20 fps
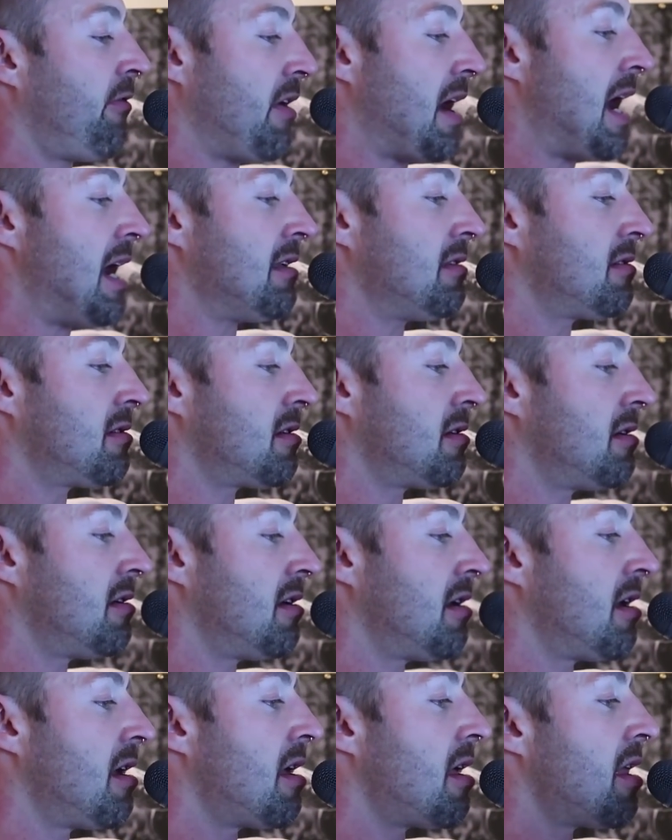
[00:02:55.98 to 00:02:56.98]
fat,
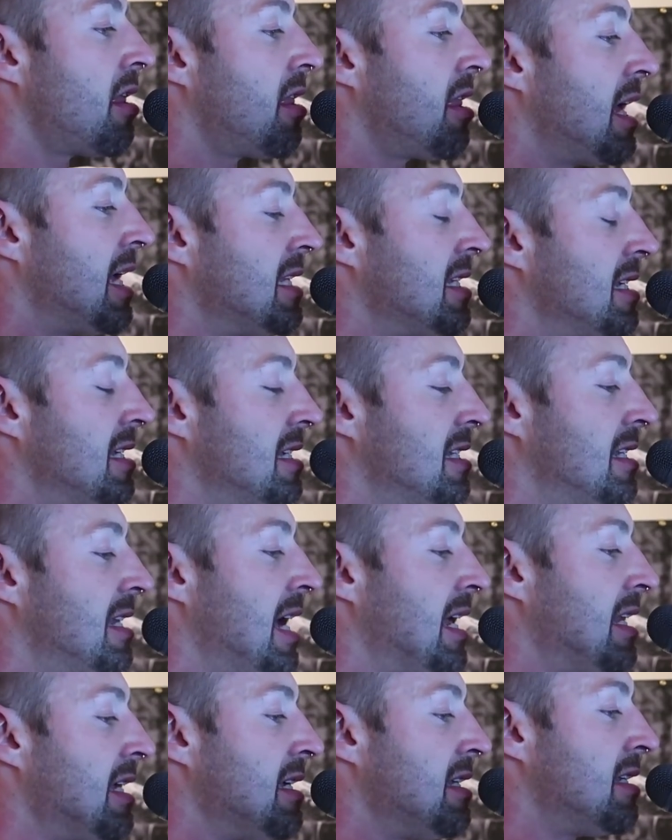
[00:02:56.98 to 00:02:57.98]
then
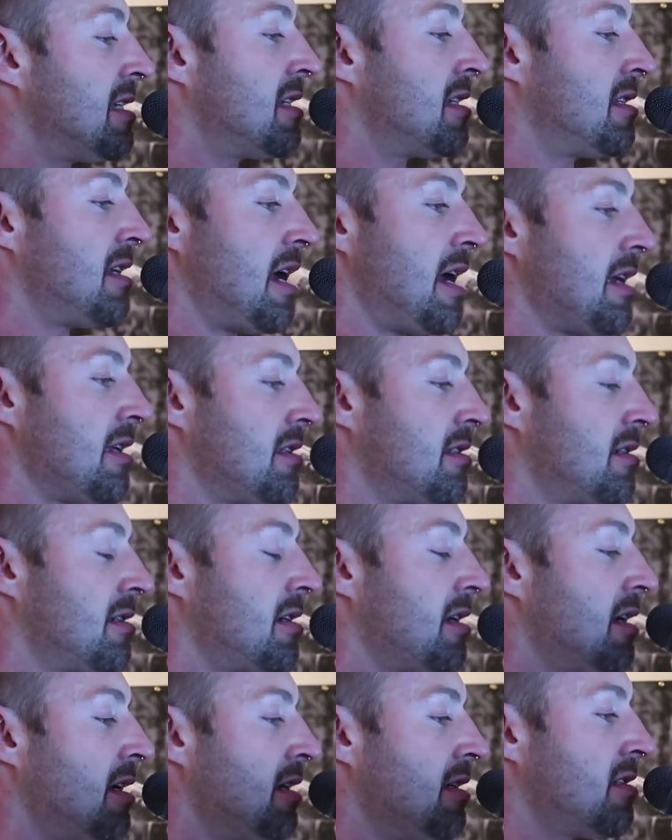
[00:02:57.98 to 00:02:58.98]
steady state
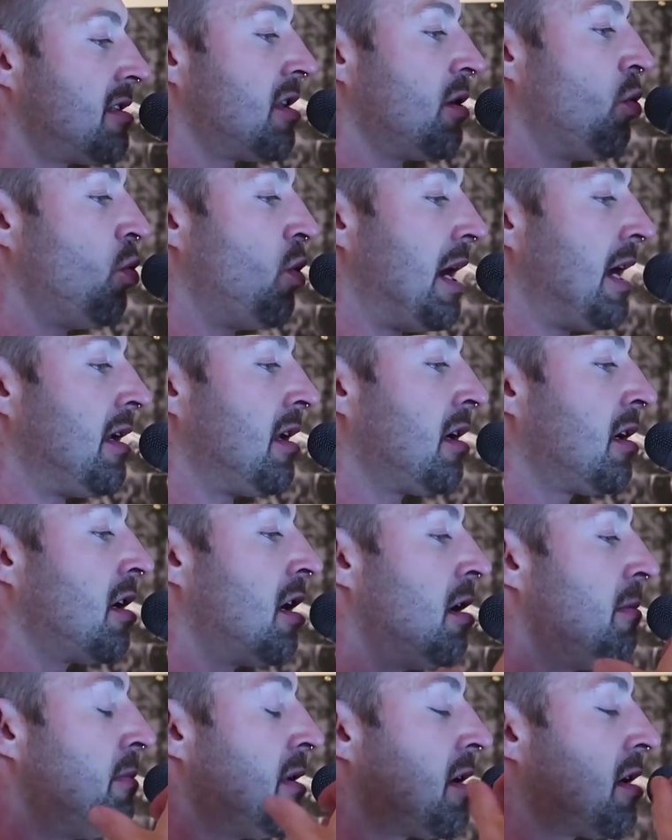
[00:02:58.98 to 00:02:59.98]
is the way to
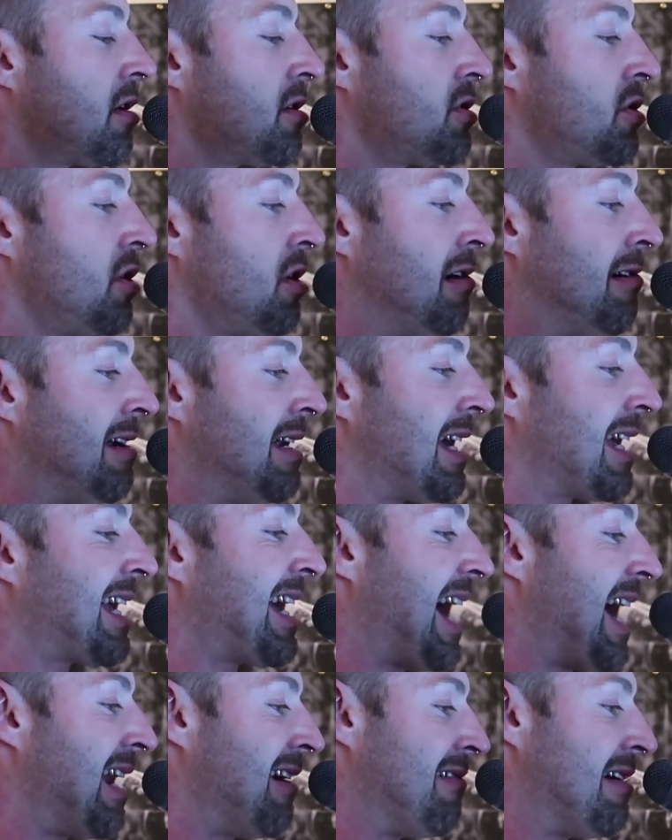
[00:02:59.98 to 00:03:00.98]
go because you're in a
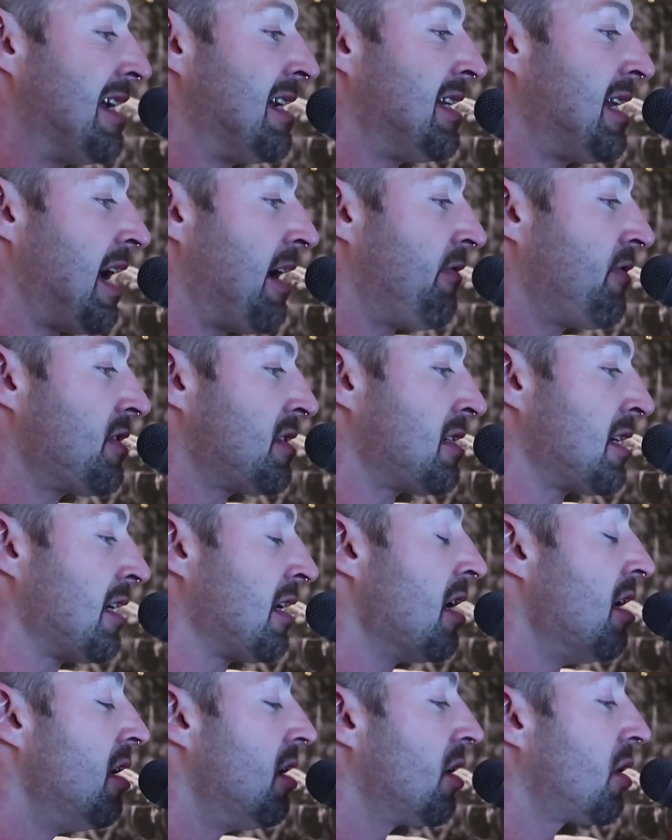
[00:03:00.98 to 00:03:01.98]
calorie
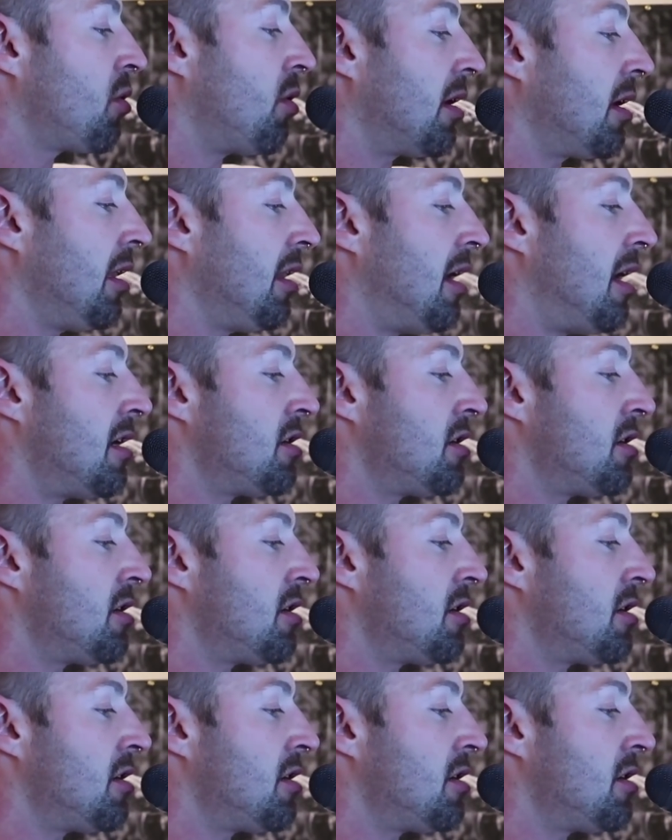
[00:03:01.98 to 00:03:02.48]
deficit, quite a